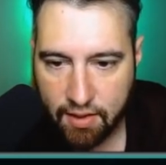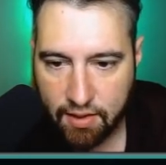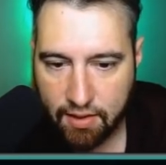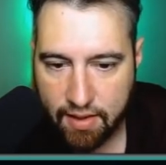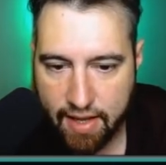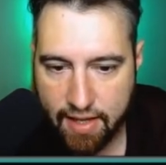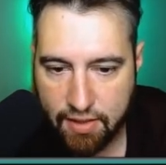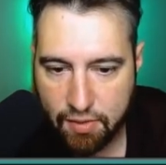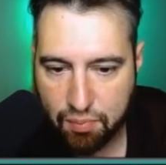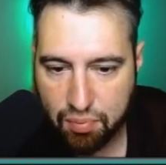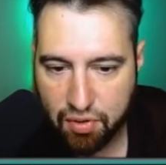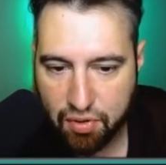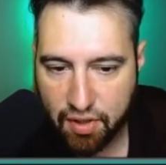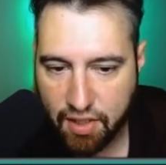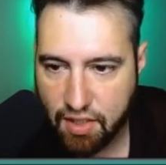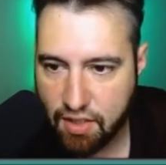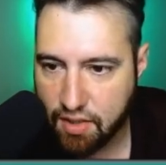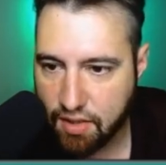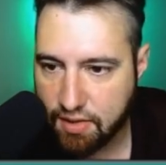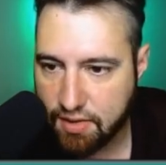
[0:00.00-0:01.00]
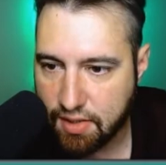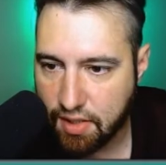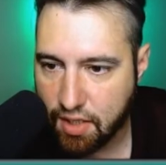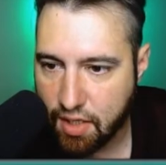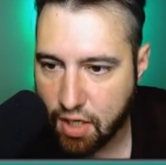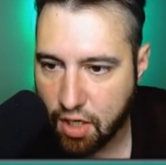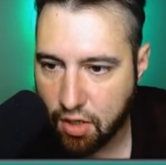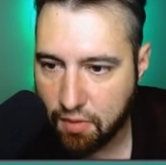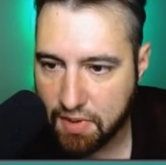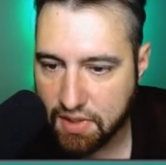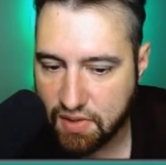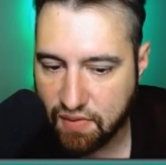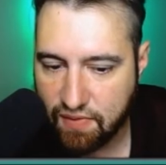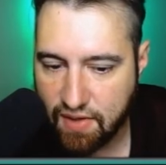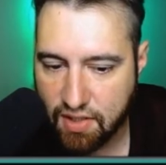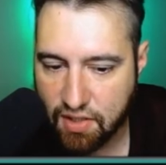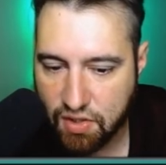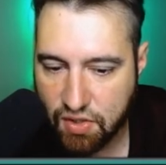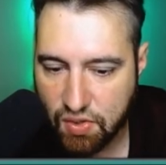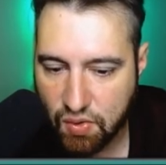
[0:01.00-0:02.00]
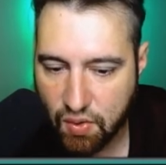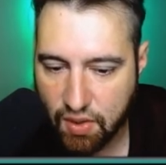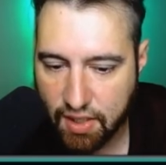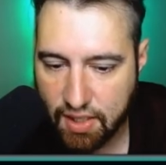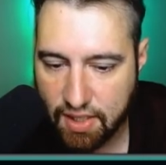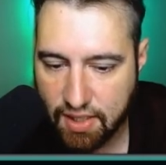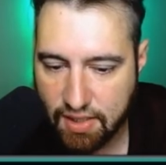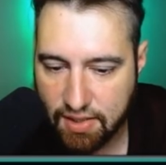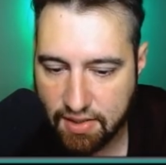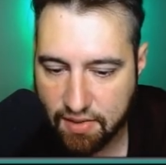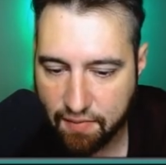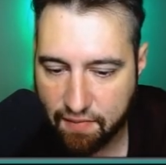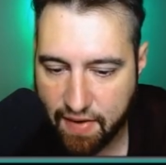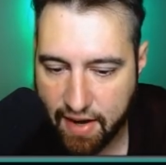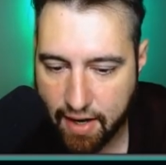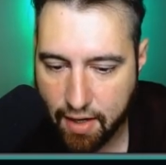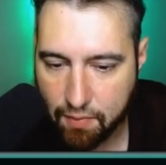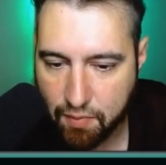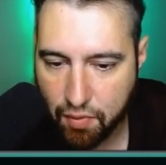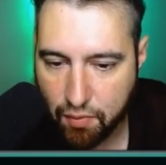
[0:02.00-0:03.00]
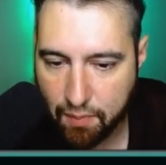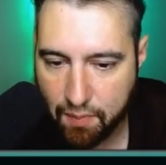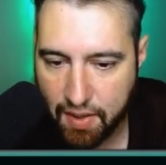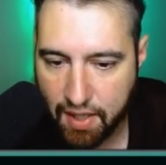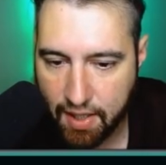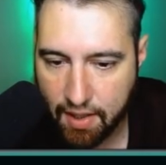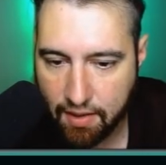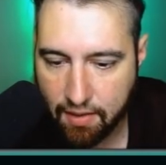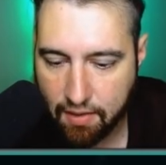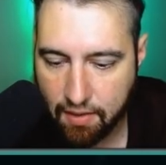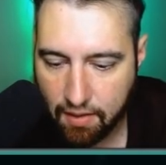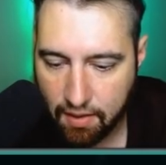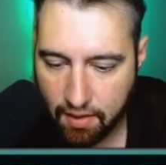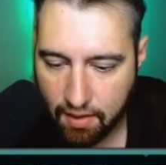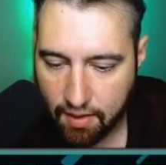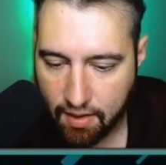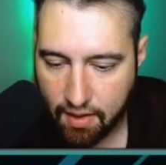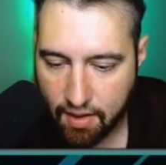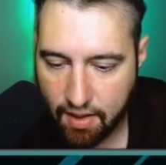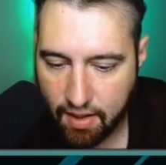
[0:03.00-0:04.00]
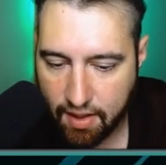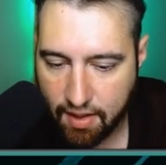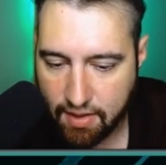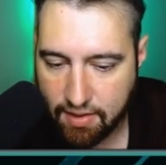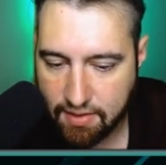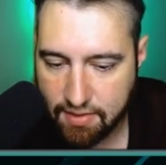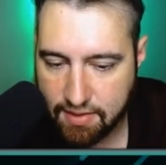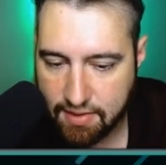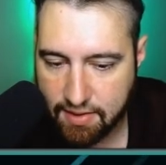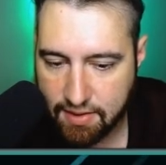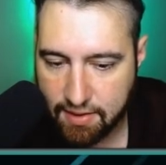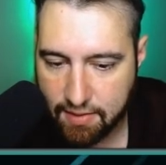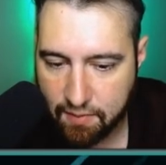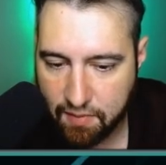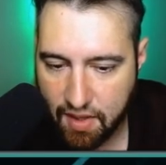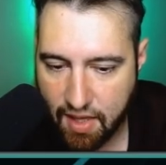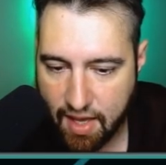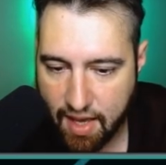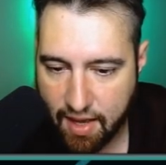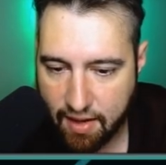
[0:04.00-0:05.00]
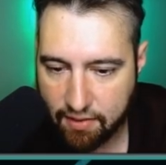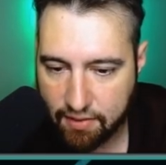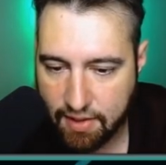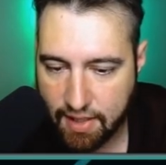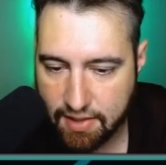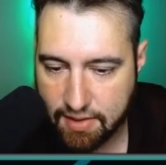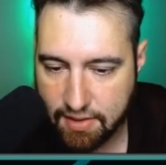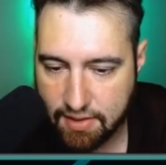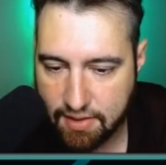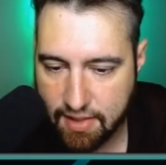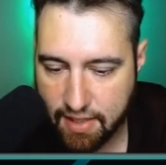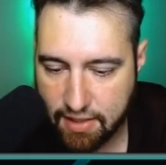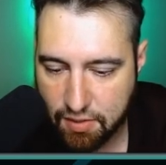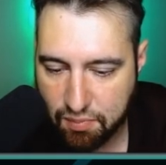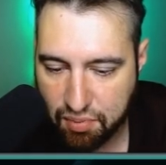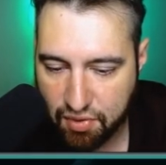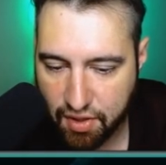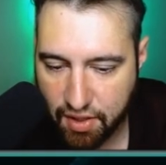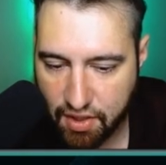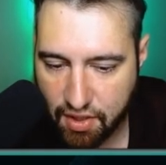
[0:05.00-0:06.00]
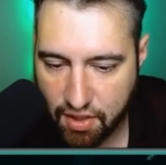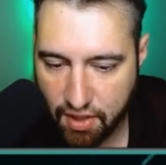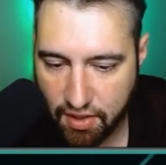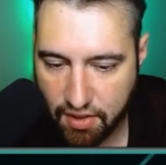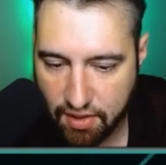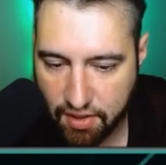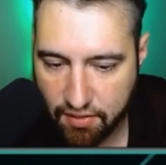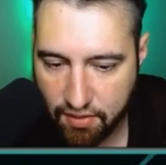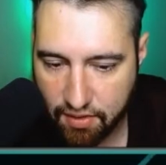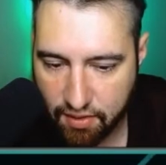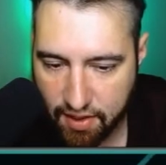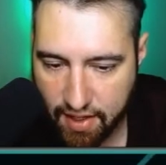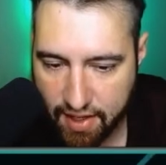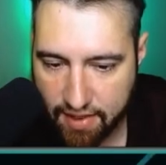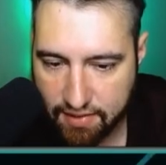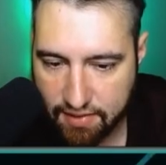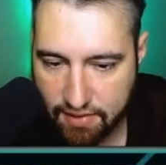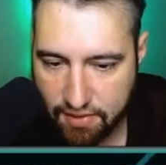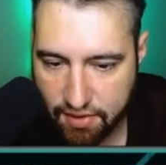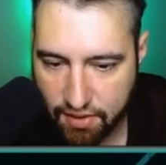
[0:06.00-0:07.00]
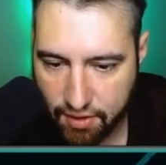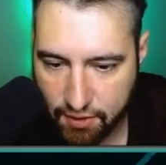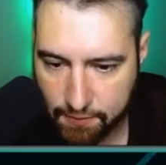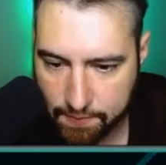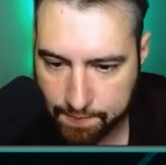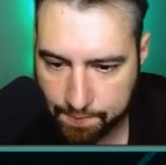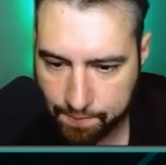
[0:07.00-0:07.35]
That's pretty good to know because Venusaur is a viable pick. And yeah, that's pretty good nonetheless. So